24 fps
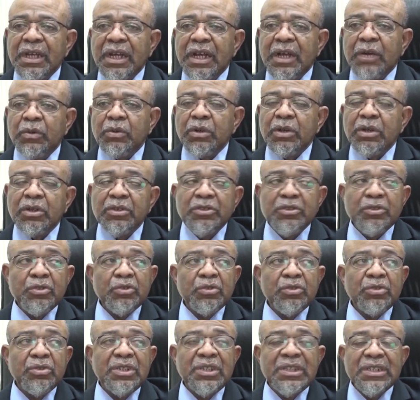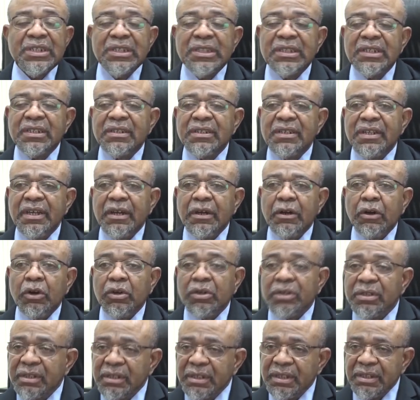and we also did their
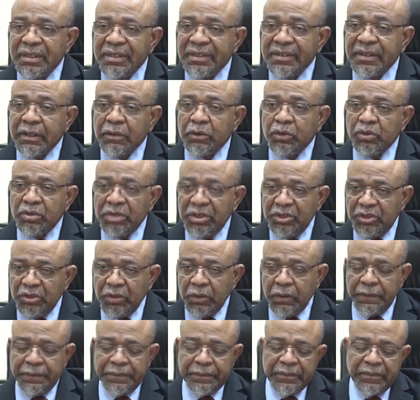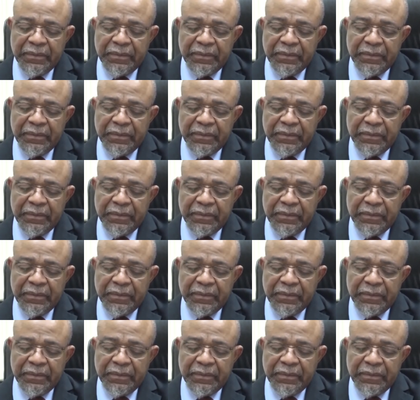oxygen saturation.